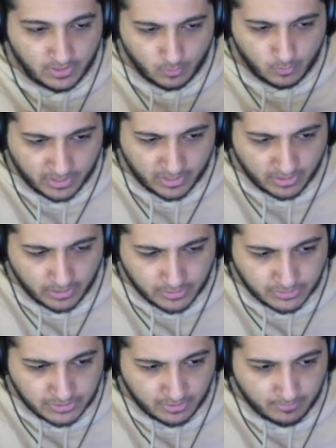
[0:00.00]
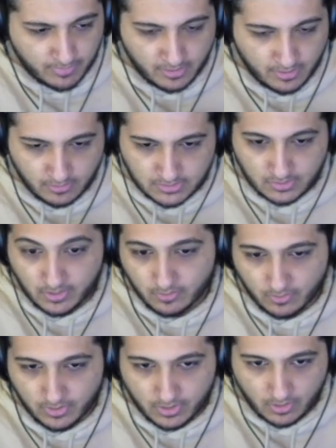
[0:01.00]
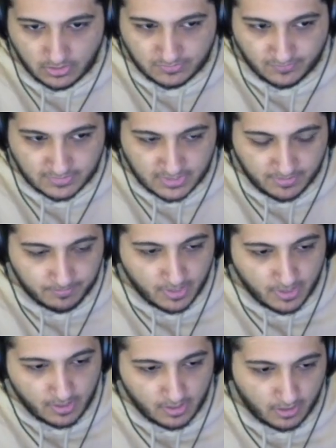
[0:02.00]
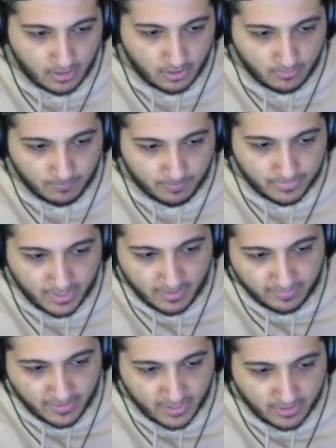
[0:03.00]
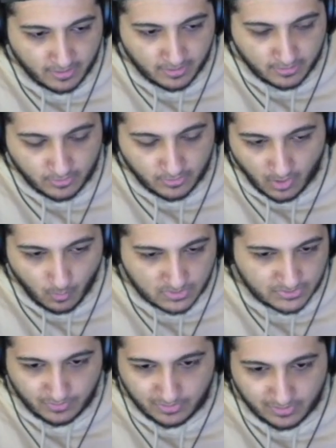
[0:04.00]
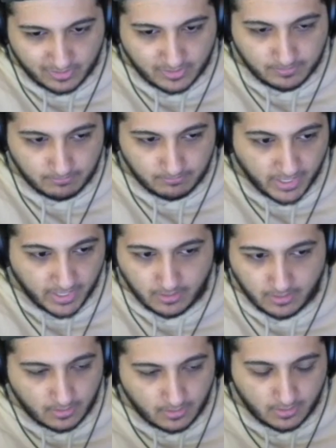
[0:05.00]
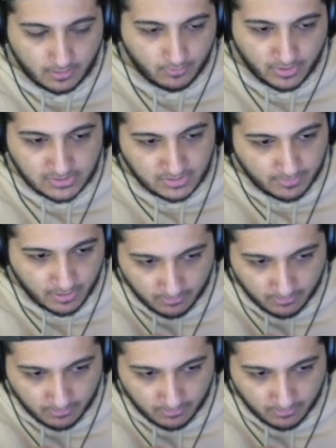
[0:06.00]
working an internship and also like going to college full time. Um, and then, you know, I wasn't really like making a crazy amount